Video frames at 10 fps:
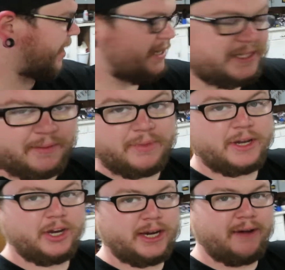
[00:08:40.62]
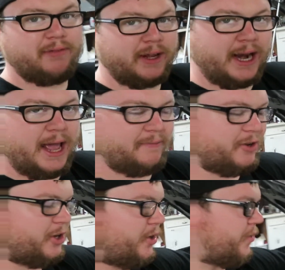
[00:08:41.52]
that's something you're definitely gonna have
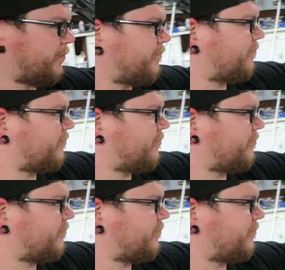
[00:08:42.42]
to do.